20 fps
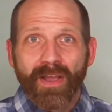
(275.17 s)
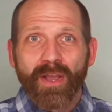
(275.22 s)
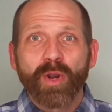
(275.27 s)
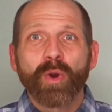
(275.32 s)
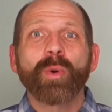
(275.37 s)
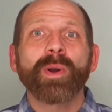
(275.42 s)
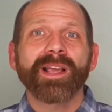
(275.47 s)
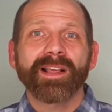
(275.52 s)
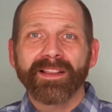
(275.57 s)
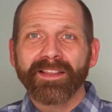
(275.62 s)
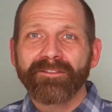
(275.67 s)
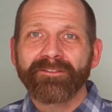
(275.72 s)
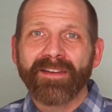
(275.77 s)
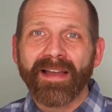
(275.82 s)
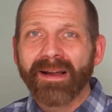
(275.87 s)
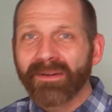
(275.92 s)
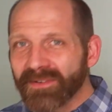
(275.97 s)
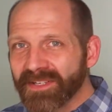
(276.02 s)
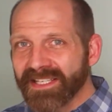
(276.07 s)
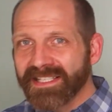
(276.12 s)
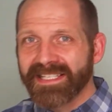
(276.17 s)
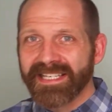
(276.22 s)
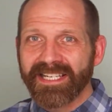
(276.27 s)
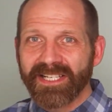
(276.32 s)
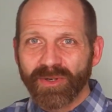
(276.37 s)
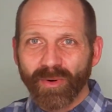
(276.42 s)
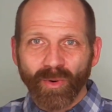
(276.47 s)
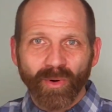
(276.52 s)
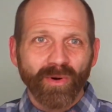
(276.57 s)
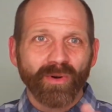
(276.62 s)
quickly found a
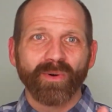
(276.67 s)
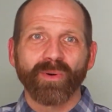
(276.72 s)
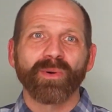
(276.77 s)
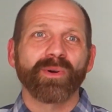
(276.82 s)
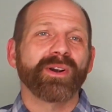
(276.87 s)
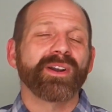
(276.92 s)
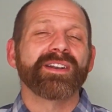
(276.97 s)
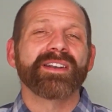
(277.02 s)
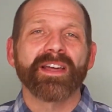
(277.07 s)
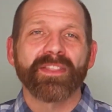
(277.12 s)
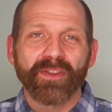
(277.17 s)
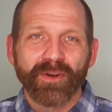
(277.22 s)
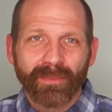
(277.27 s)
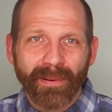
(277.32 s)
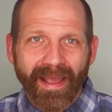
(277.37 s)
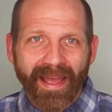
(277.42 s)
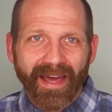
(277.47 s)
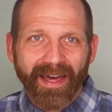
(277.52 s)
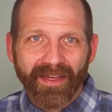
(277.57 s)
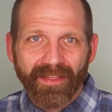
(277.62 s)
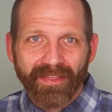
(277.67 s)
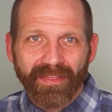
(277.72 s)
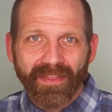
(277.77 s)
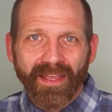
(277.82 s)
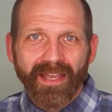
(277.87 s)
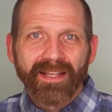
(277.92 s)
detour or another path